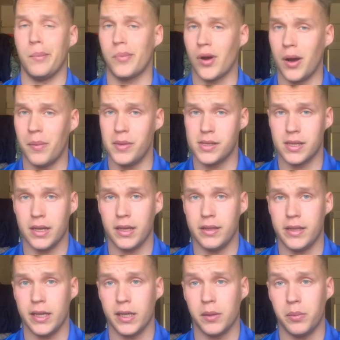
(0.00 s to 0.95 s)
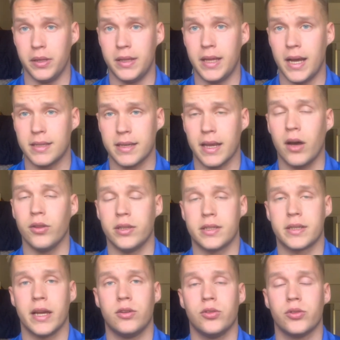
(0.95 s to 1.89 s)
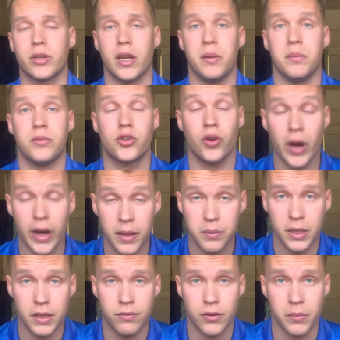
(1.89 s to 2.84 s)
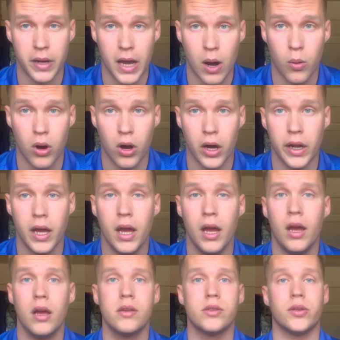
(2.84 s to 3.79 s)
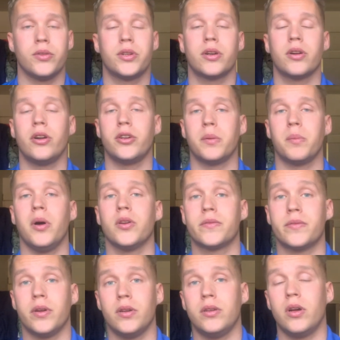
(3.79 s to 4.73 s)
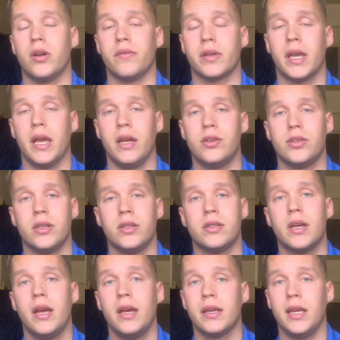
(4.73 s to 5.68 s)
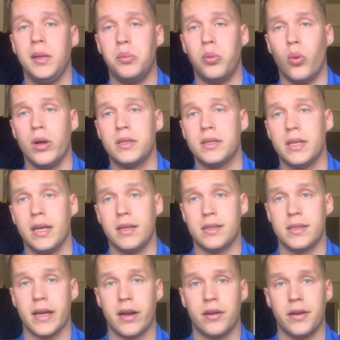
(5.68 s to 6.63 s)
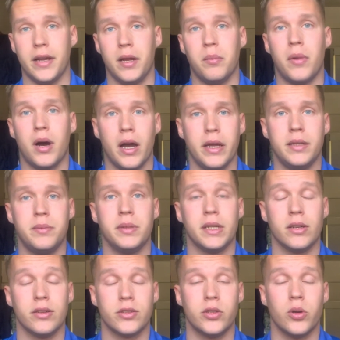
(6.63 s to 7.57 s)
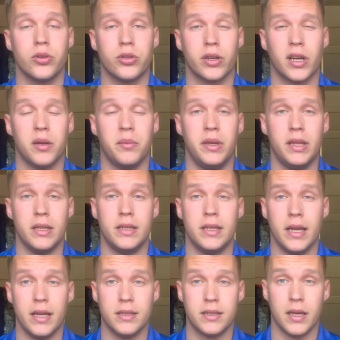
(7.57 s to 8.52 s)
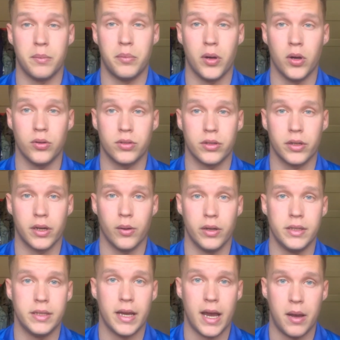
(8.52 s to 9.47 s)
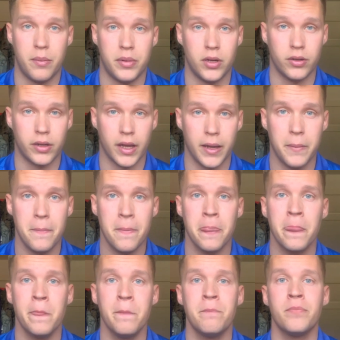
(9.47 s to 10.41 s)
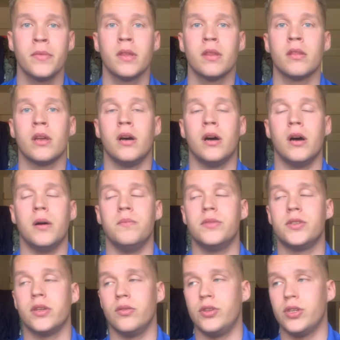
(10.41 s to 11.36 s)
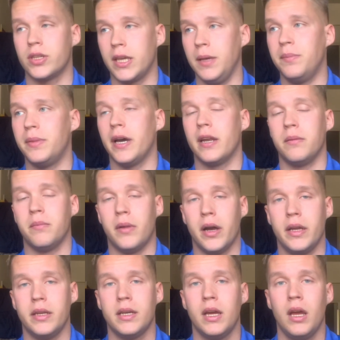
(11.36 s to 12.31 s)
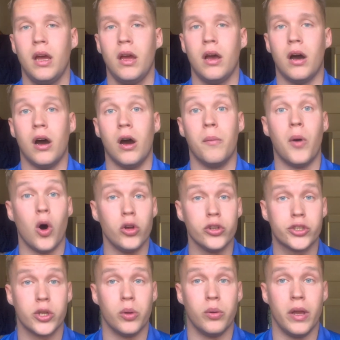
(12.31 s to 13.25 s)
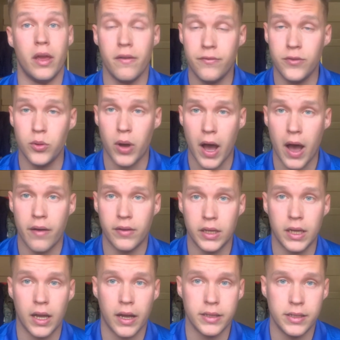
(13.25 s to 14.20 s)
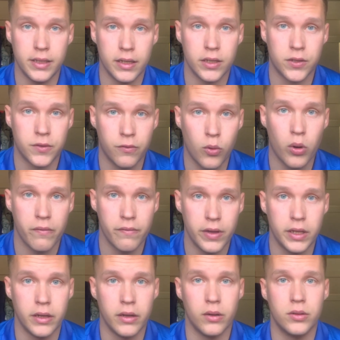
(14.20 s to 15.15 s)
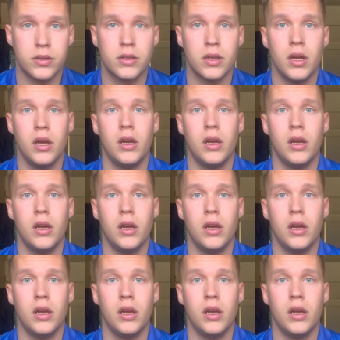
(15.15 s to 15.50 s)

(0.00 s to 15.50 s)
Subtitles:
promise anything, but that's how the schedule is going to try to be from now on. So turn on your post notifications, keep Wednesday and Saturday in mind, because those are going to be the days that posts are going to happen, okay? So just keep that in mind. Also, if you have any ideas for videos,